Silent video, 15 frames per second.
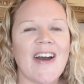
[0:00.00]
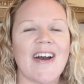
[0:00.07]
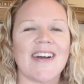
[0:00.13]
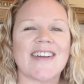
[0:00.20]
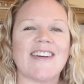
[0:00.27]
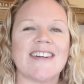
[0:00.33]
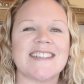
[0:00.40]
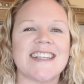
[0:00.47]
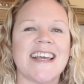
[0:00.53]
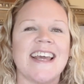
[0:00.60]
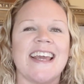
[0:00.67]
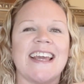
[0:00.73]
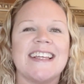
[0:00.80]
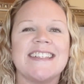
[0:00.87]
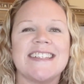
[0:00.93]
Hi guys,
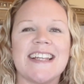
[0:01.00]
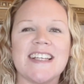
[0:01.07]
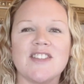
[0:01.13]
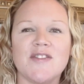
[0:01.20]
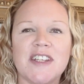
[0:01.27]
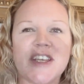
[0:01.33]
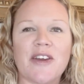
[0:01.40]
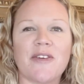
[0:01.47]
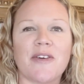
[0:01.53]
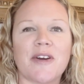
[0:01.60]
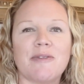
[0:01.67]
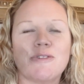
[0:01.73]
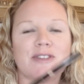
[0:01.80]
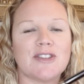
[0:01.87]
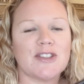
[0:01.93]
in today's video I
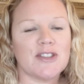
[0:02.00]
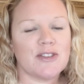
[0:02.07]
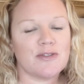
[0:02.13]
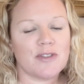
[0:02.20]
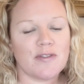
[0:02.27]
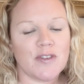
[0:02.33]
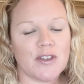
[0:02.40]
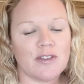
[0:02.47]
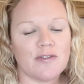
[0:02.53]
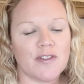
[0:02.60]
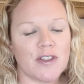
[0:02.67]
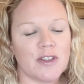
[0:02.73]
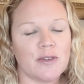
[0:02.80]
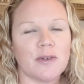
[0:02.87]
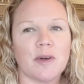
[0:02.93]
want to review for
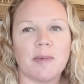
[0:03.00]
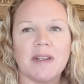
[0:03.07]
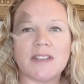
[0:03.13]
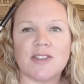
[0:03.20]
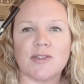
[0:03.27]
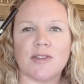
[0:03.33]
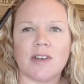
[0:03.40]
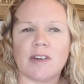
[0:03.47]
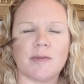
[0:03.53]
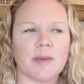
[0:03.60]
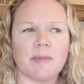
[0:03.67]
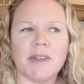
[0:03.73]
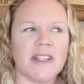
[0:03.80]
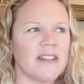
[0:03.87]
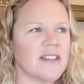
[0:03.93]
you a pencil that I've
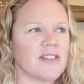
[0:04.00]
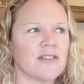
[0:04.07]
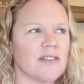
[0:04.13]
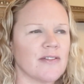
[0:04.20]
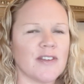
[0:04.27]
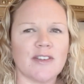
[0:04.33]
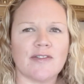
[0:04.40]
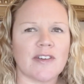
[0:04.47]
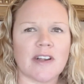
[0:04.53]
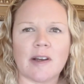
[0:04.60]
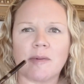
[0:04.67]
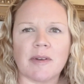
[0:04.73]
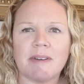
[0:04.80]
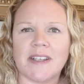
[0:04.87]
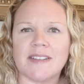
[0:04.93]
been meaning to review for a
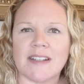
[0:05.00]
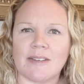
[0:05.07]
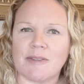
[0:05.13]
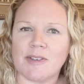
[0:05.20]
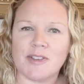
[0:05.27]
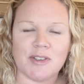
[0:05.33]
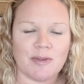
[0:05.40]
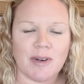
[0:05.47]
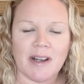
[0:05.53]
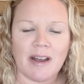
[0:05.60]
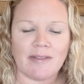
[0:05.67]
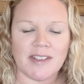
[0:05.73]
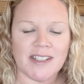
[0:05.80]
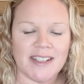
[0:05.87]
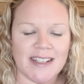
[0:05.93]
couple of weeks now. I'm not sure why I
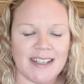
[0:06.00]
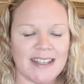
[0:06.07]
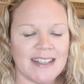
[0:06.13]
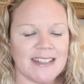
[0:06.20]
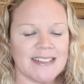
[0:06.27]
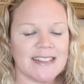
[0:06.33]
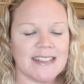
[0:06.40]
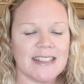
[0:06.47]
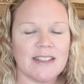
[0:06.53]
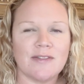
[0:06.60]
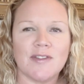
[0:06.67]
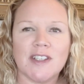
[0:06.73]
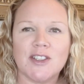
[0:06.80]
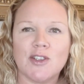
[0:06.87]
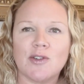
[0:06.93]
haven't done it. It's the
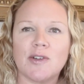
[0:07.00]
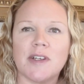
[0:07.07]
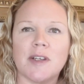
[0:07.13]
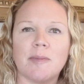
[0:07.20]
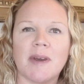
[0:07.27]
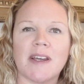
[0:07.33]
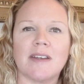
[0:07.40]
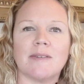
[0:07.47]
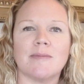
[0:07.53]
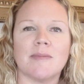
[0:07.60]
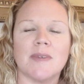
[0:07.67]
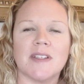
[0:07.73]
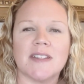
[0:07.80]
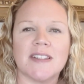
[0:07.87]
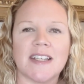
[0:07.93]
Victoria
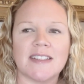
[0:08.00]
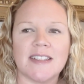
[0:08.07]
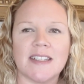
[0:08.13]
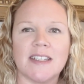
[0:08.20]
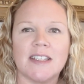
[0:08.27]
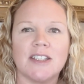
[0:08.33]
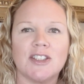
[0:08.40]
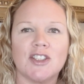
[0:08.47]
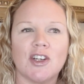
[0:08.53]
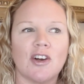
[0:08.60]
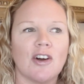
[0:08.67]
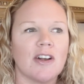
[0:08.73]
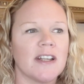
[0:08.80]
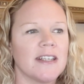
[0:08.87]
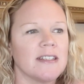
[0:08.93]
Beckham Satin
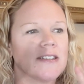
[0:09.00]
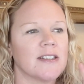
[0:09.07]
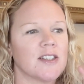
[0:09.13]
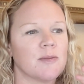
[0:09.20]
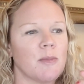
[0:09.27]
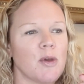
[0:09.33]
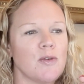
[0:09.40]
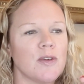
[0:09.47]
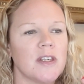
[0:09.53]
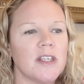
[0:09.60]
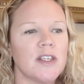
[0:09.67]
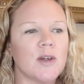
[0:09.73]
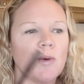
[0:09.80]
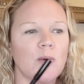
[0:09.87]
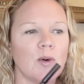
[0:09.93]
Kajal in
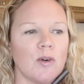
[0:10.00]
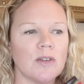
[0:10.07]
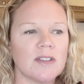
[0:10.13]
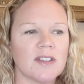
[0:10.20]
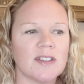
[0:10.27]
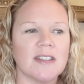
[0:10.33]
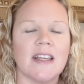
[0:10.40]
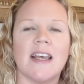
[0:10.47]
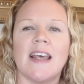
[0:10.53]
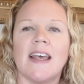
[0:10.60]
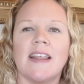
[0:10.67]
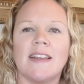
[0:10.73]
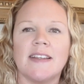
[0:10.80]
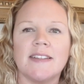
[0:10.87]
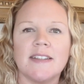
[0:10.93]
Smoky Quartz.
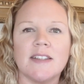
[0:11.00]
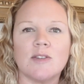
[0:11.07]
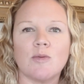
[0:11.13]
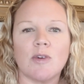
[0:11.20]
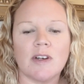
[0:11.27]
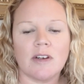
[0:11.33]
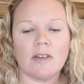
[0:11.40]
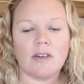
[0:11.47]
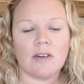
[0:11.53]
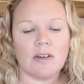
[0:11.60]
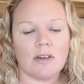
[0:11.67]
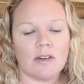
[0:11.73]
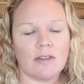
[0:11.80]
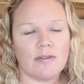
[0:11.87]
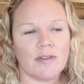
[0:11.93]
This is one
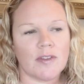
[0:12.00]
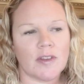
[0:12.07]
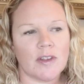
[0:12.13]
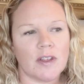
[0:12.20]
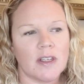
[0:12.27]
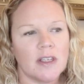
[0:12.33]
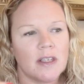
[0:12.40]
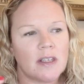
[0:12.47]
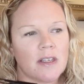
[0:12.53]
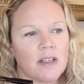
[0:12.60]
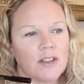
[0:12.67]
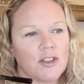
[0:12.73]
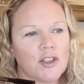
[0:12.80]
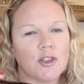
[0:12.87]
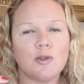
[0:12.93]
of
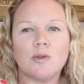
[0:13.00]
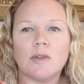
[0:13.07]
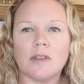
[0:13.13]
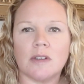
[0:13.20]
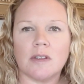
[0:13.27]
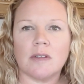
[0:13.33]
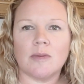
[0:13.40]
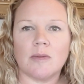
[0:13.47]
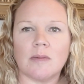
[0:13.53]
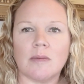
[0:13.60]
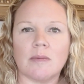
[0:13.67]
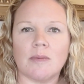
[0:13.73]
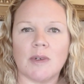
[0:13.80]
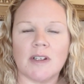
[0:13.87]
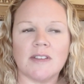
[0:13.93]
the jewel
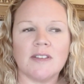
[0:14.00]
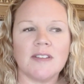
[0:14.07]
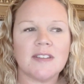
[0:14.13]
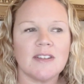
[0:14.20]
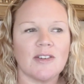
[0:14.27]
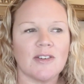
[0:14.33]
ones